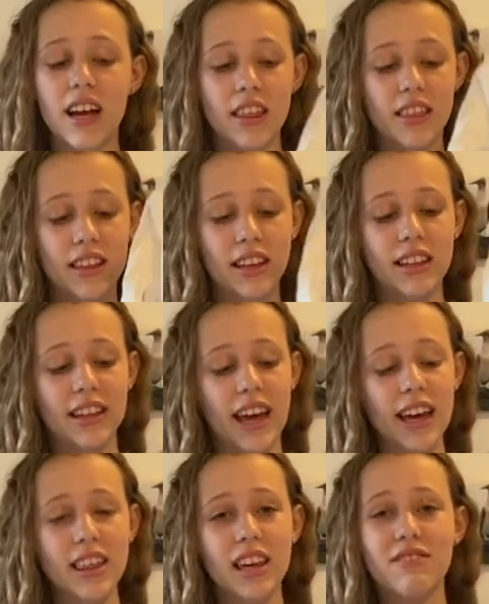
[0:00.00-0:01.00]
The
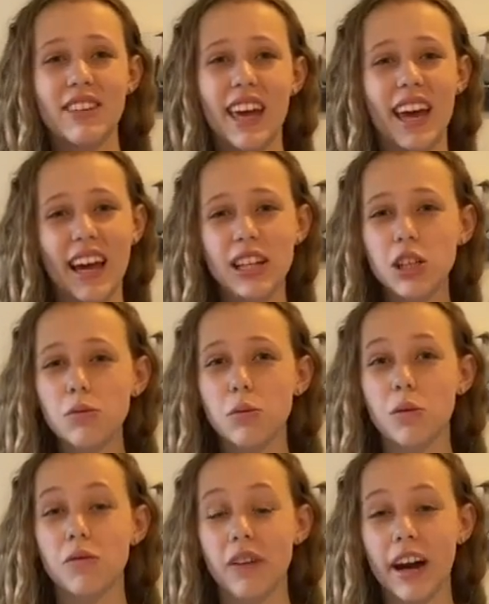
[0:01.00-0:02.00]
length of the handle
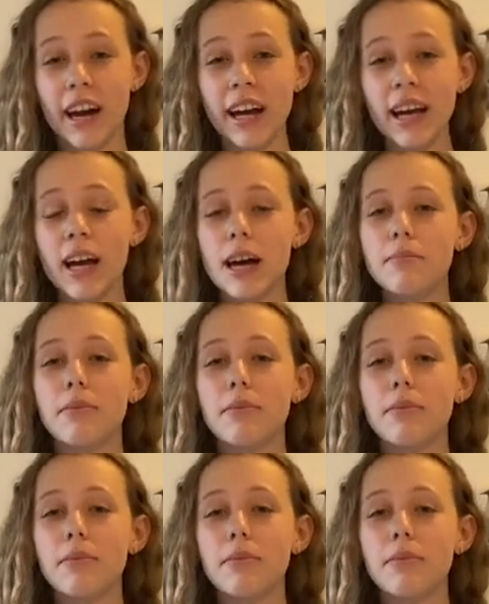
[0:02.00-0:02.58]
will vary,